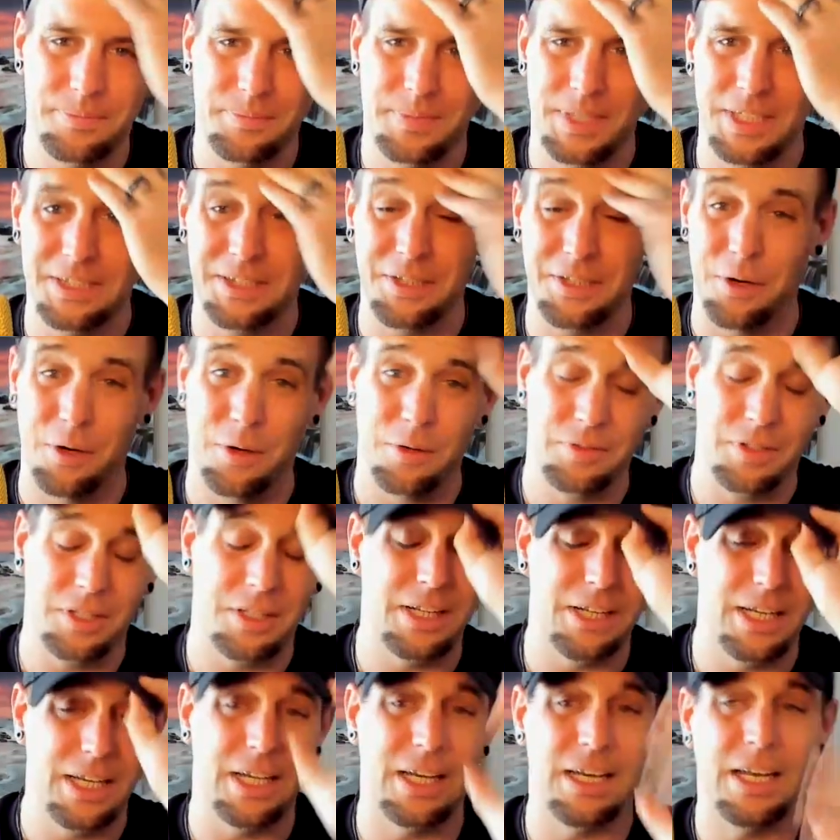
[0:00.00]
it's
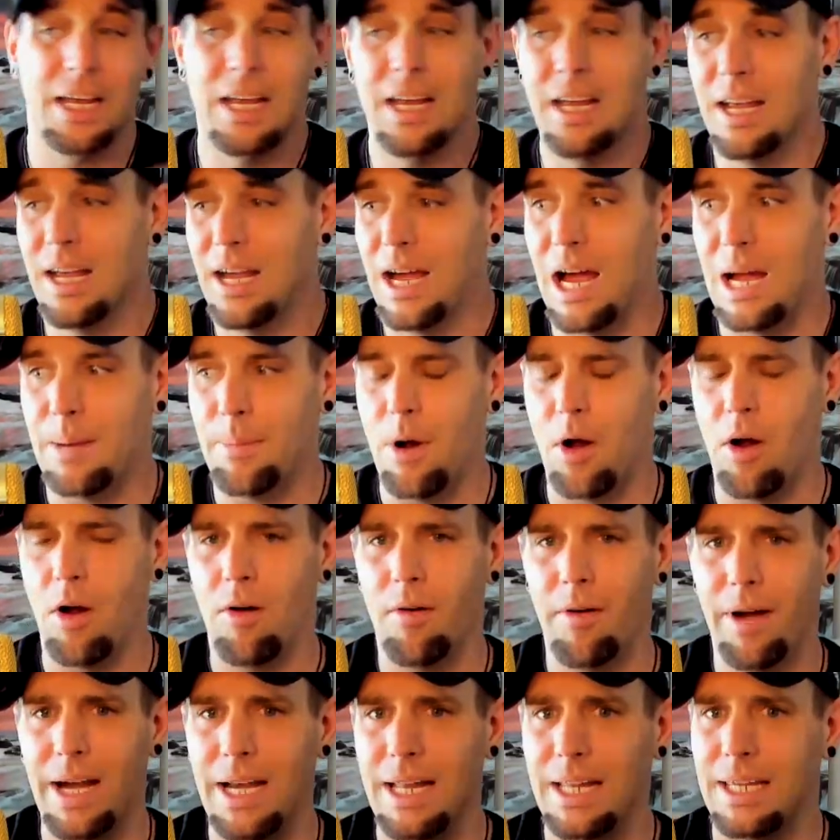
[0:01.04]
over, and I'm
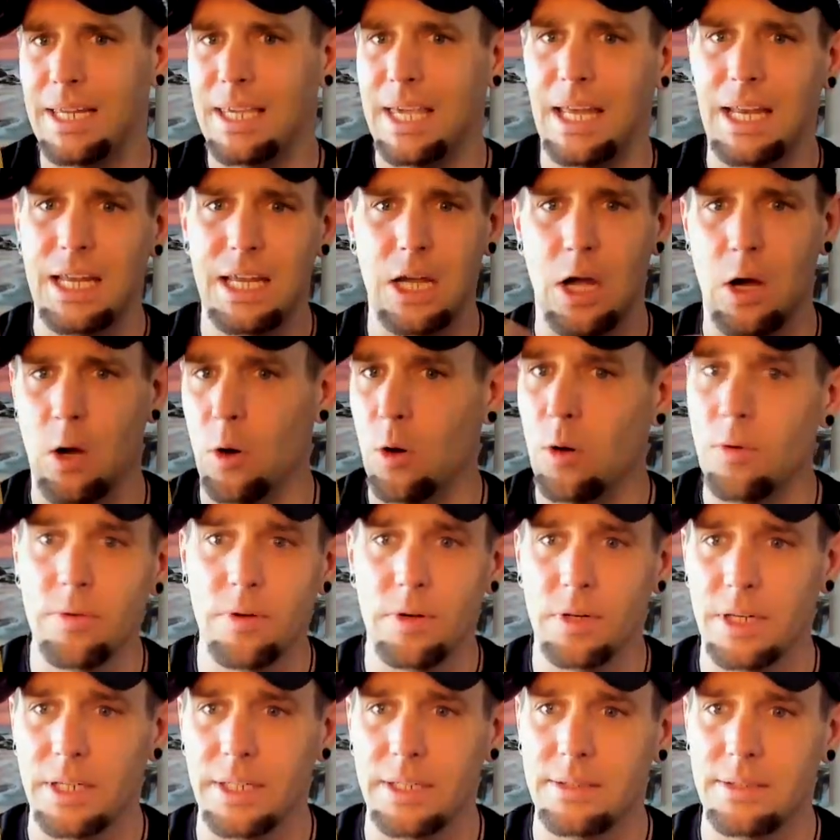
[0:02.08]
already getting
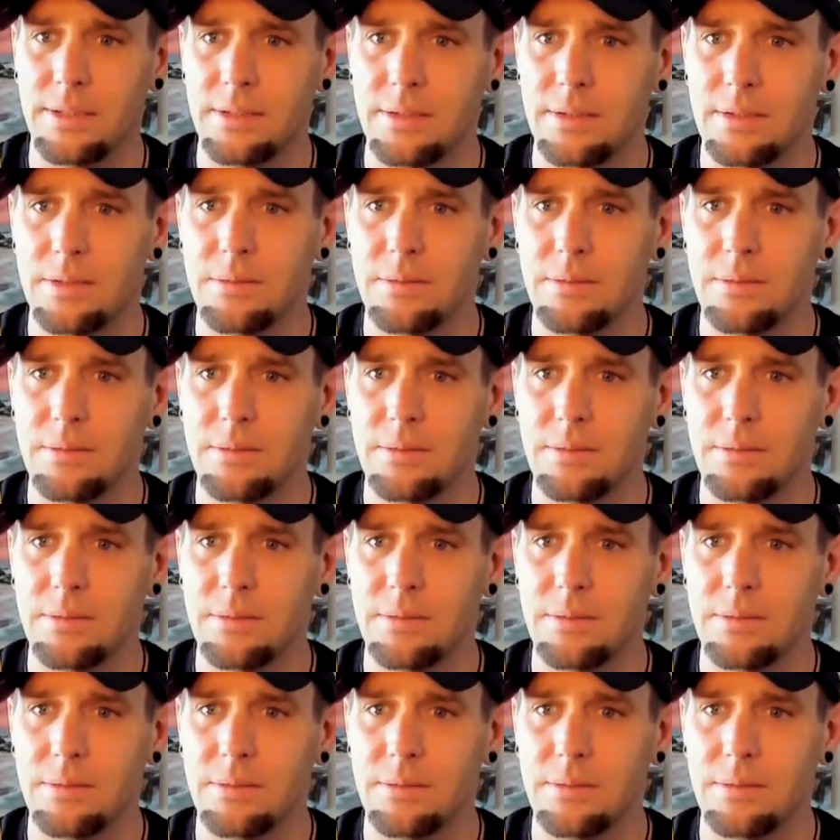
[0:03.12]
over it